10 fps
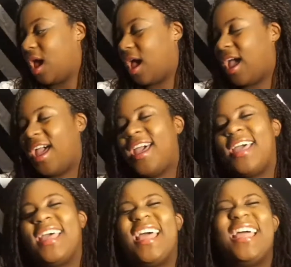
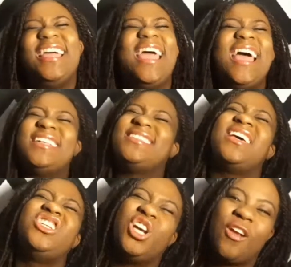I had
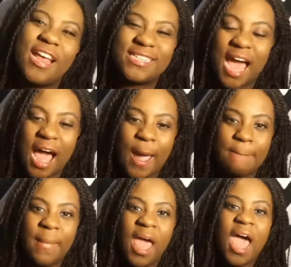such a great
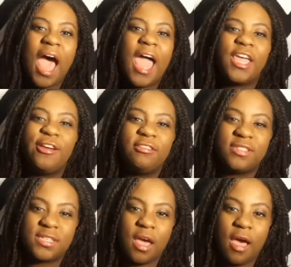time. I
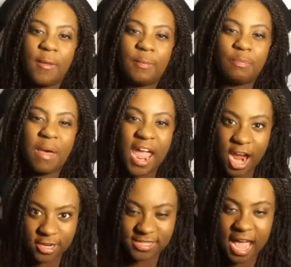used my
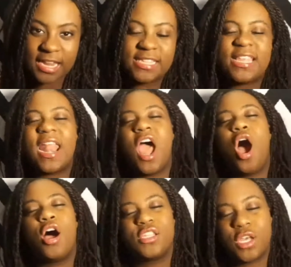hairstylist that I
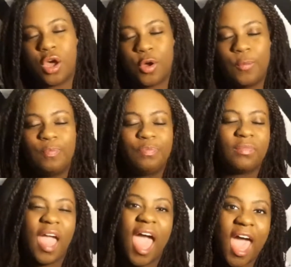also
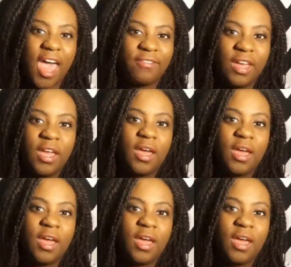have